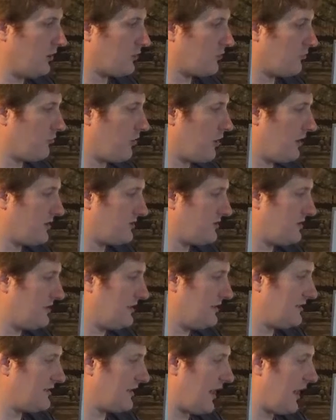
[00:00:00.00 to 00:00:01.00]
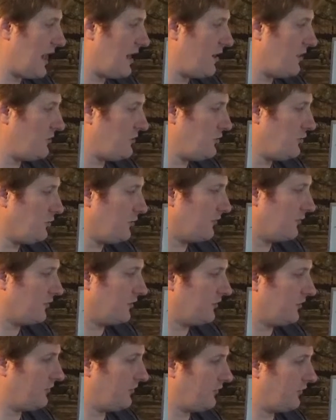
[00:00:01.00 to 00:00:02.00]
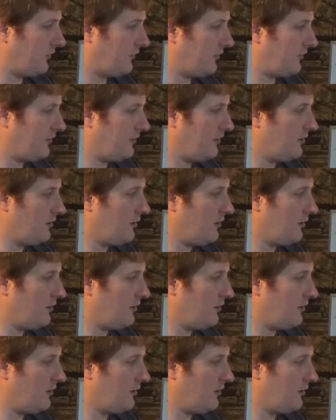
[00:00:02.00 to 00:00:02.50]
across the entire universe